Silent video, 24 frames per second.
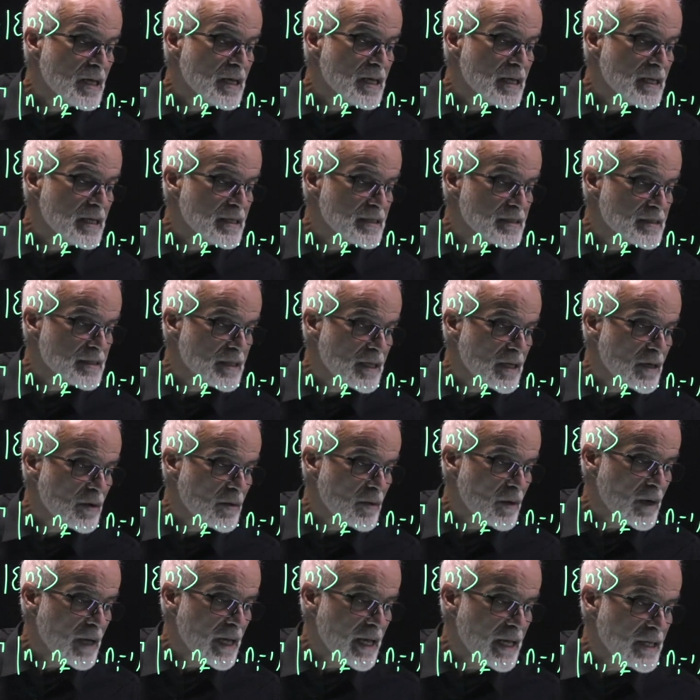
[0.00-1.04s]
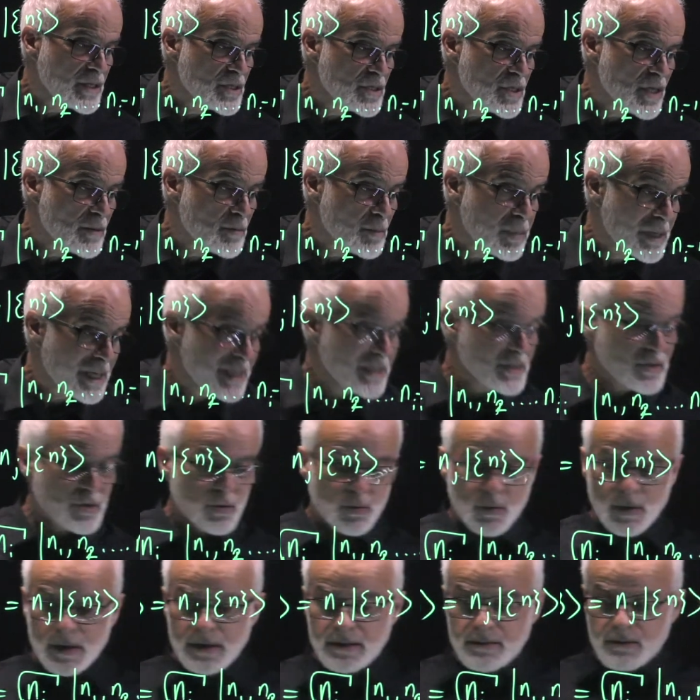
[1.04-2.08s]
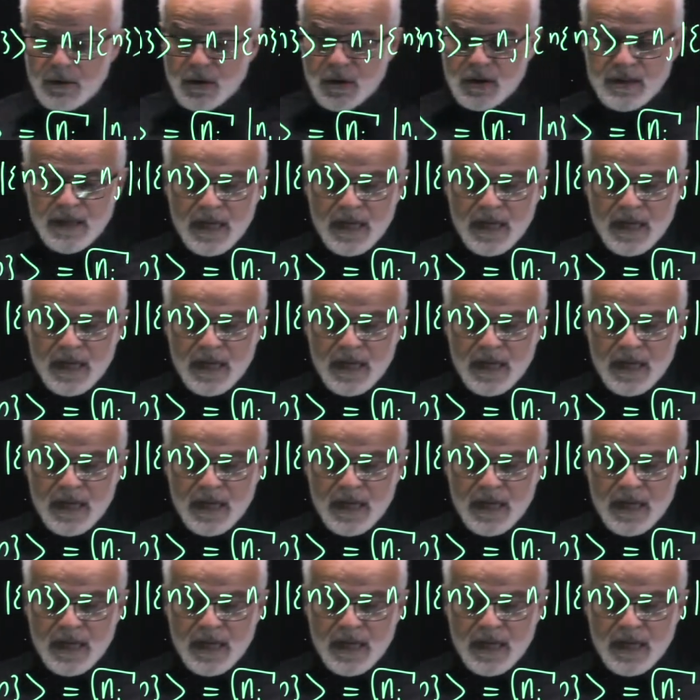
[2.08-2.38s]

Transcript: is now Nj plus 1 because